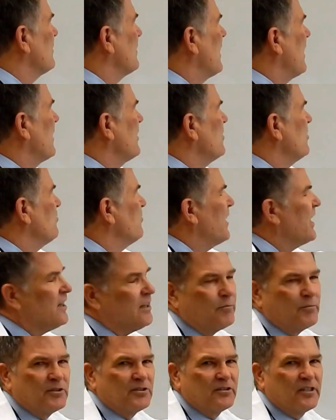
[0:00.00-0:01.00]
that you made
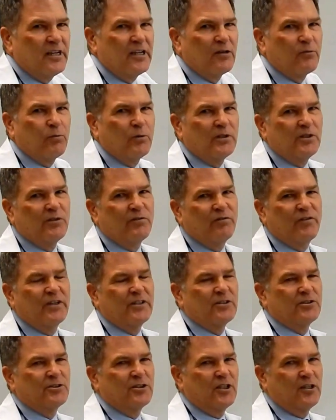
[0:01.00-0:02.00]
the mistake when you
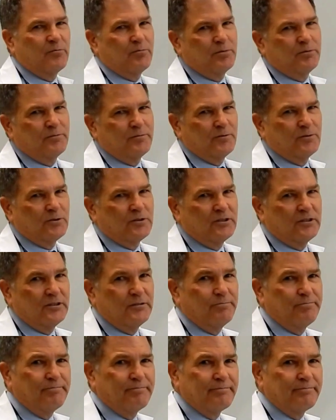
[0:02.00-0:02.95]
finish up. Okay.